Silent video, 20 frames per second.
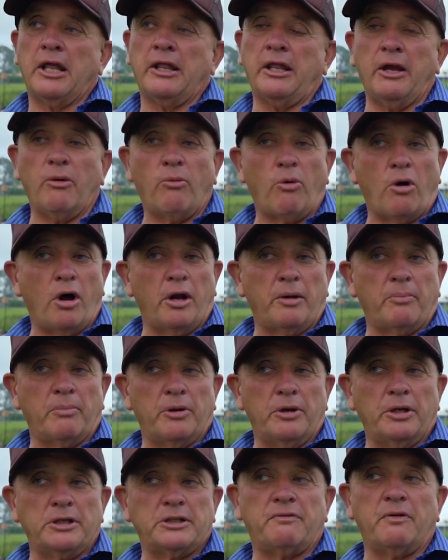They're white
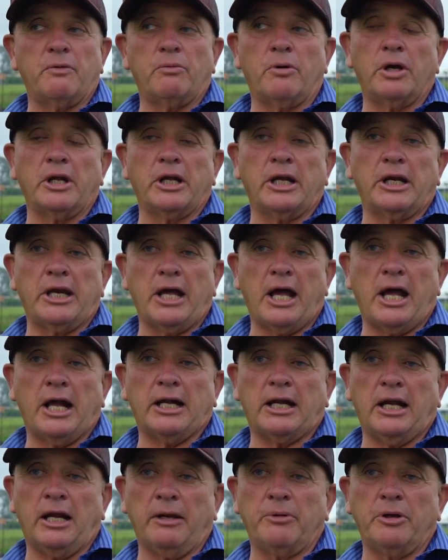birds. If you're wanting a
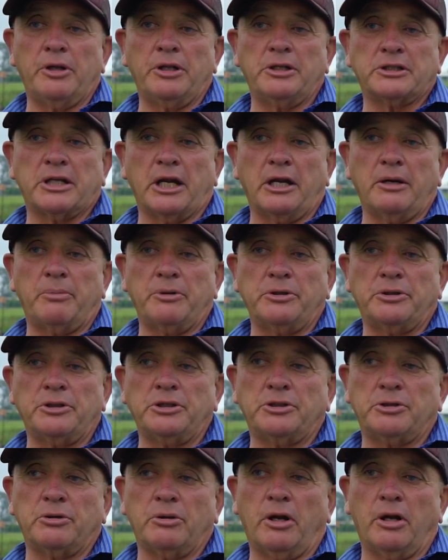dark coloured bird that's going to
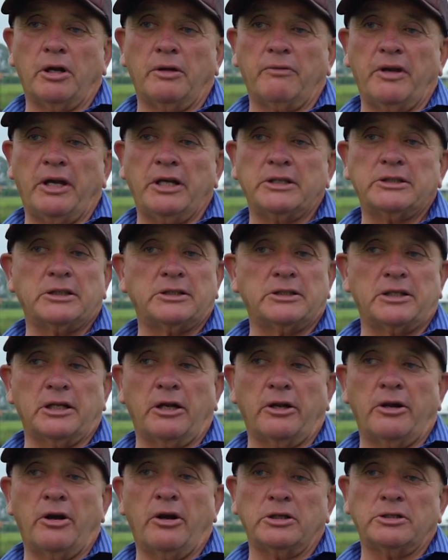produce you a lot of eggs and
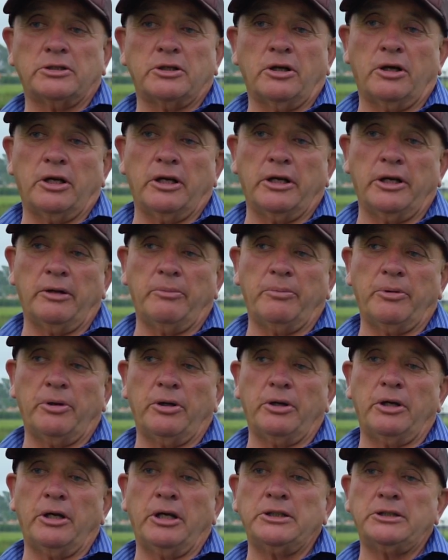still a nice light little
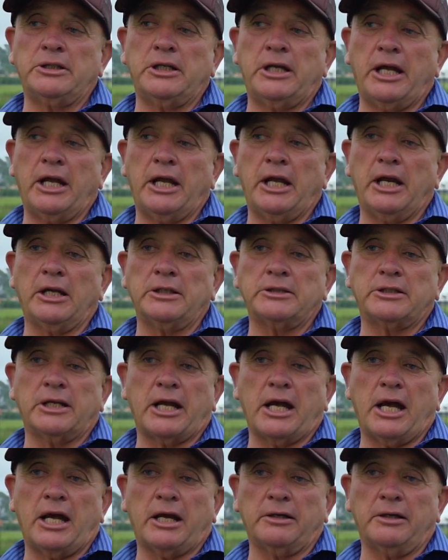bird and easy to handle, is the
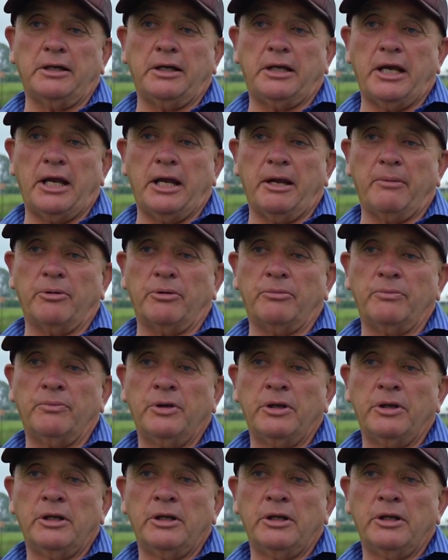Khaki Campbell.